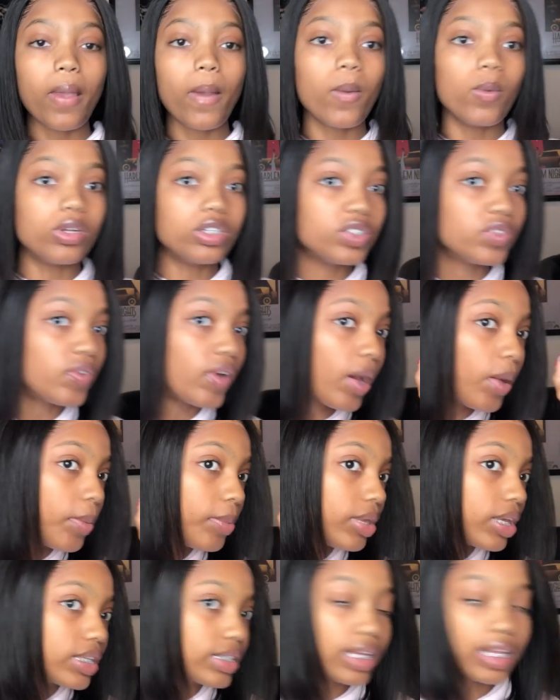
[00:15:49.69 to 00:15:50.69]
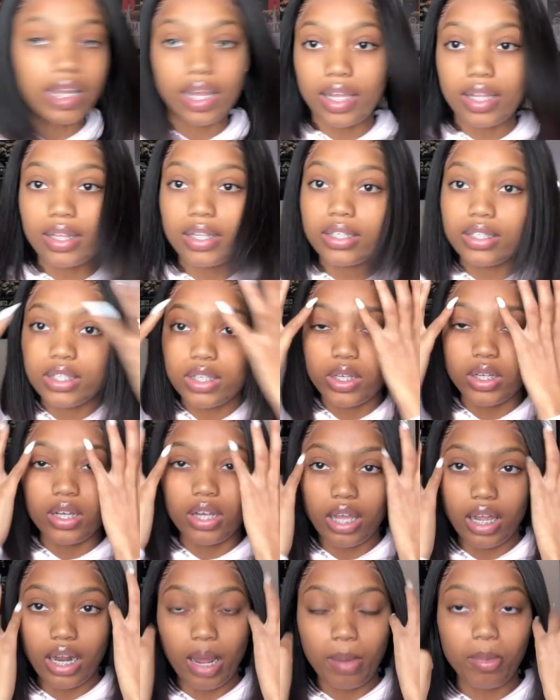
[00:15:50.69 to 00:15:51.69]
which is fine with me because I like this look,
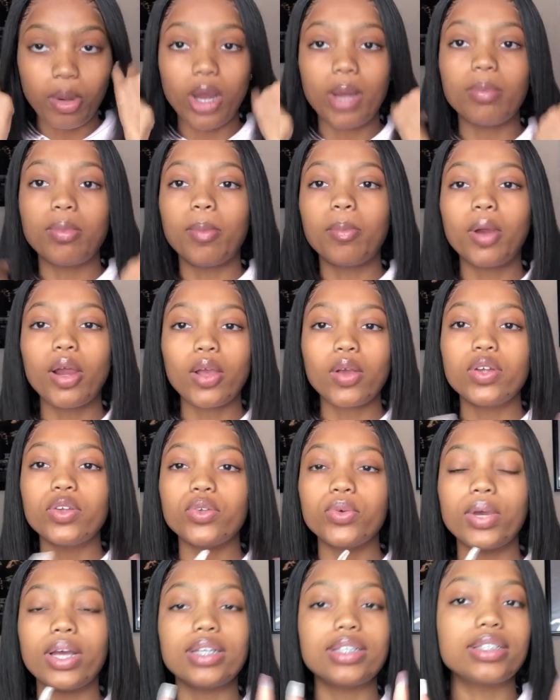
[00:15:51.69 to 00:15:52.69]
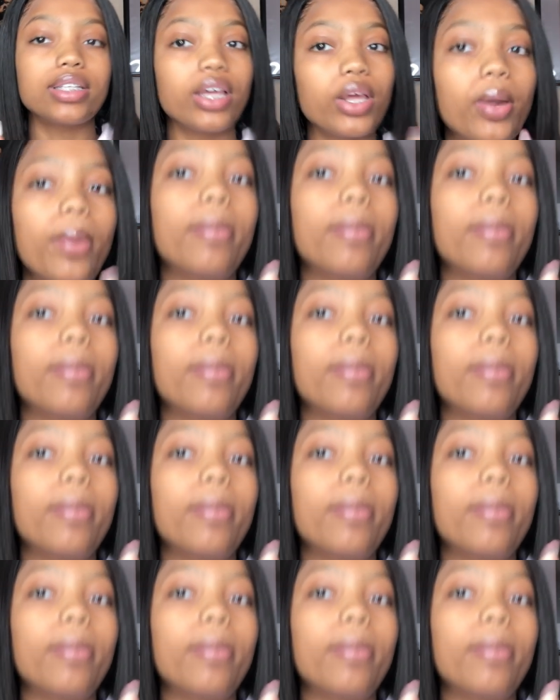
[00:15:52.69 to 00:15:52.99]
and I'm probably gonna do edges later,